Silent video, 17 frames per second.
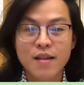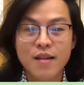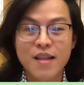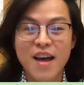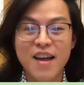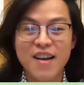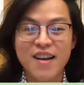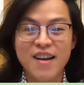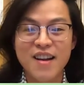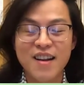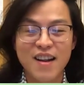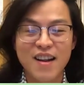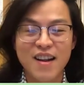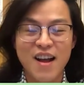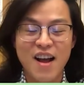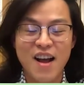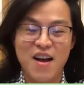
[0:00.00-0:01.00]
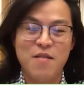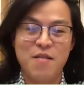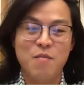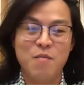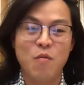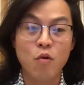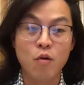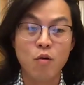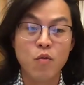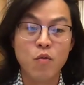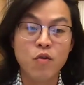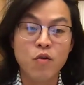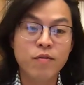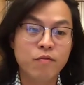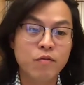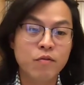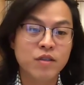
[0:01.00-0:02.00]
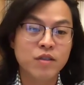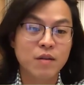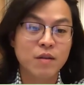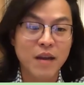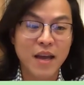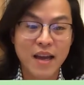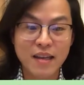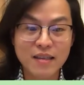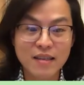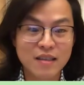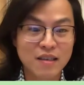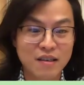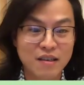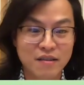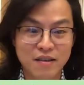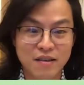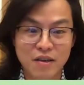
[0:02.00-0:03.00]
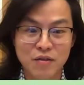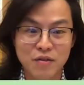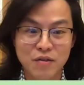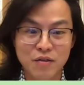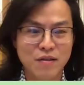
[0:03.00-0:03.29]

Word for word: Then um, we'll move through some case scenarios,